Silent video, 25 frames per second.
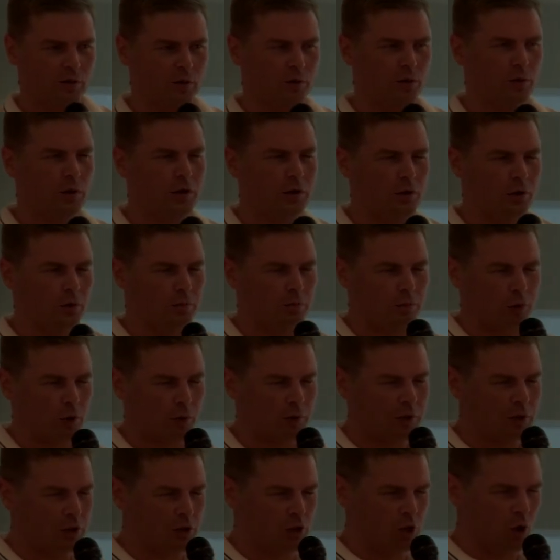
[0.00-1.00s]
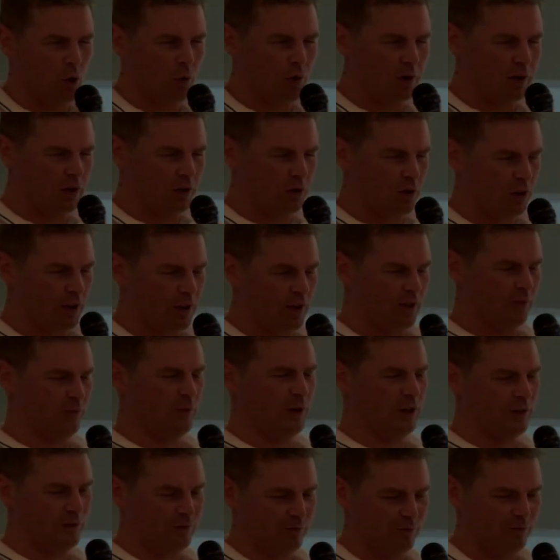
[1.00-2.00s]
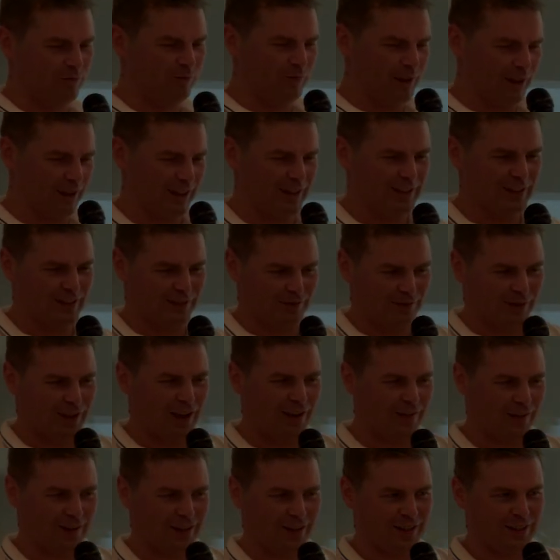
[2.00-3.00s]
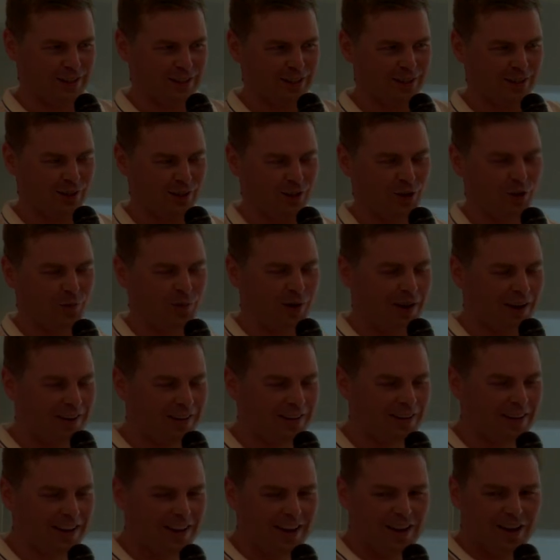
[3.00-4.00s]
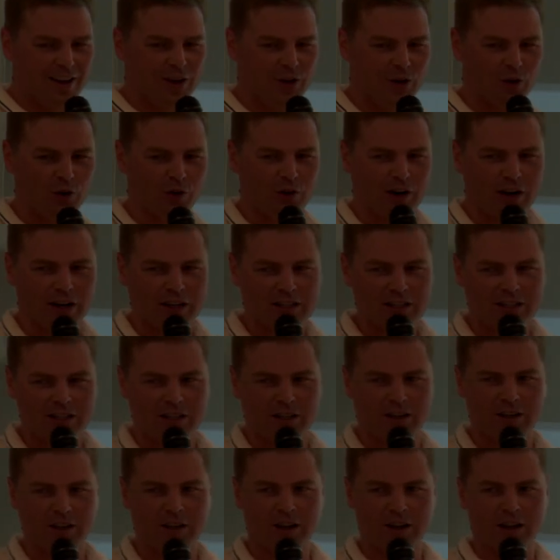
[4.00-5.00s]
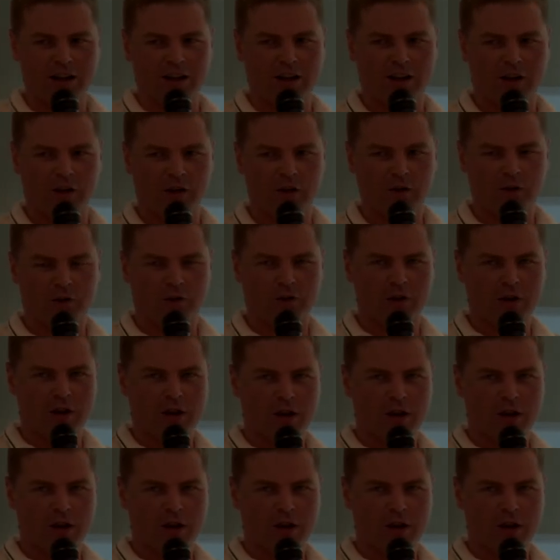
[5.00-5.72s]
we're not probably showing it to him, but at least having this in your mind, you're asking a lot of